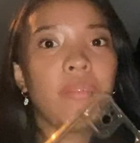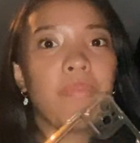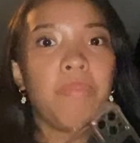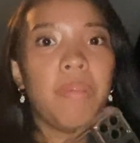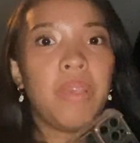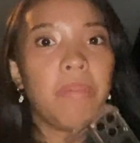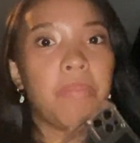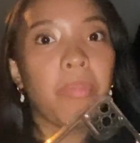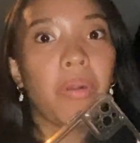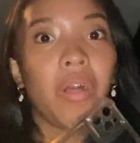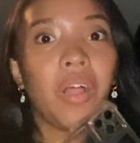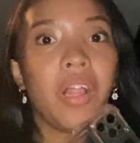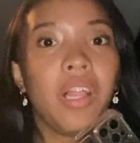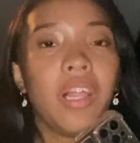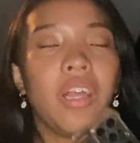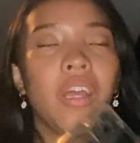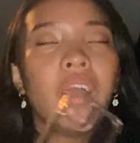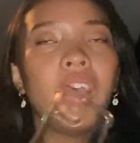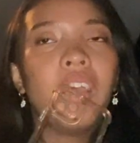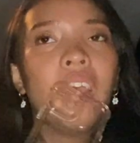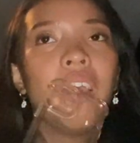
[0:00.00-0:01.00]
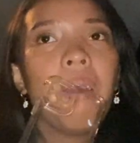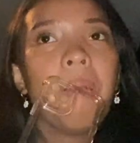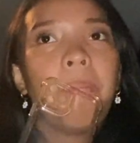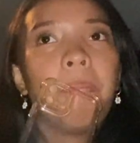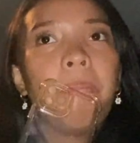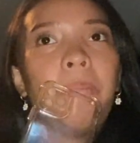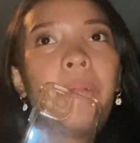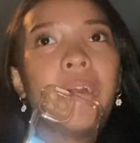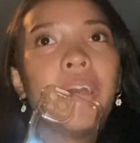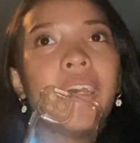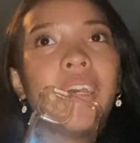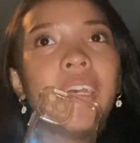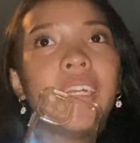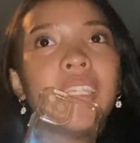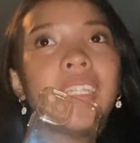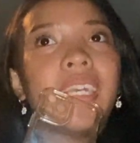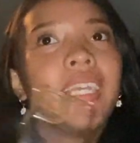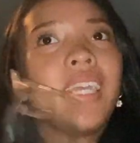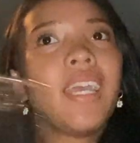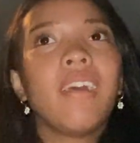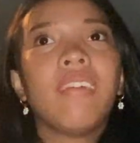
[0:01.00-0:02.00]
people.
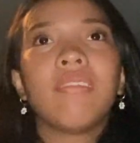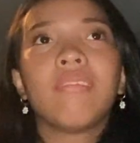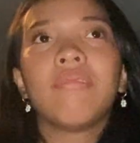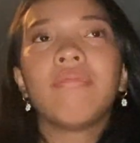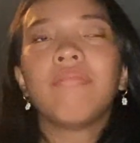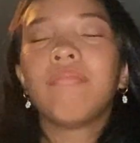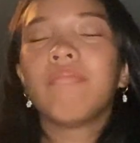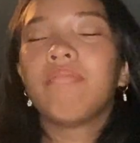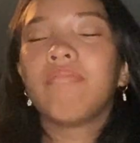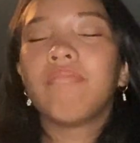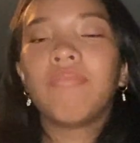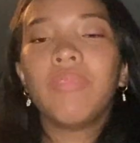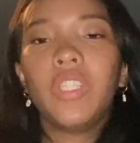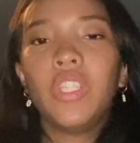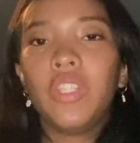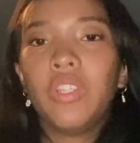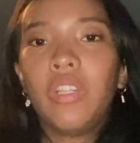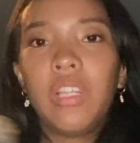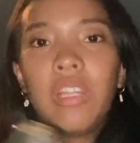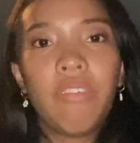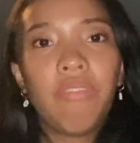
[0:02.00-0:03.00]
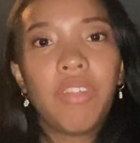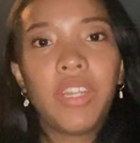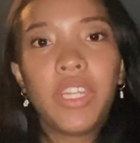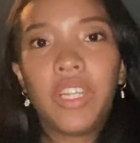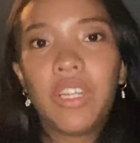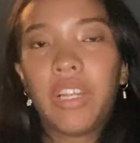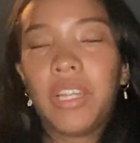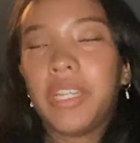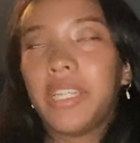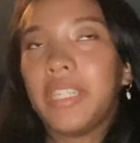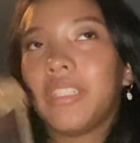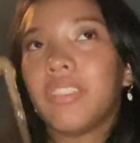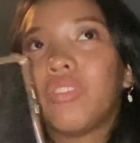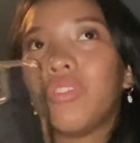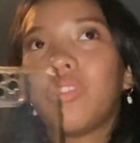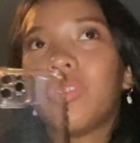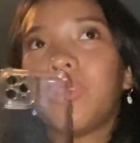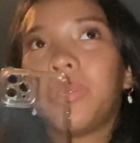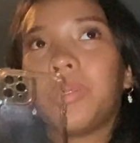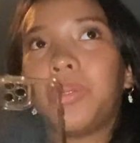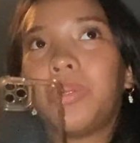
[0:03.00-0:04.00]
But again, you live and you learn.
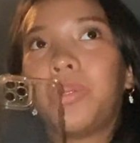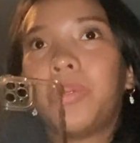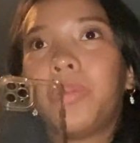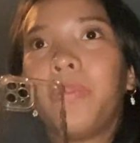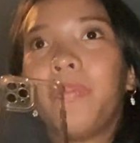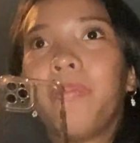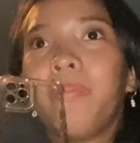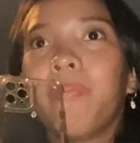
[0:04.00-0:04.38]
So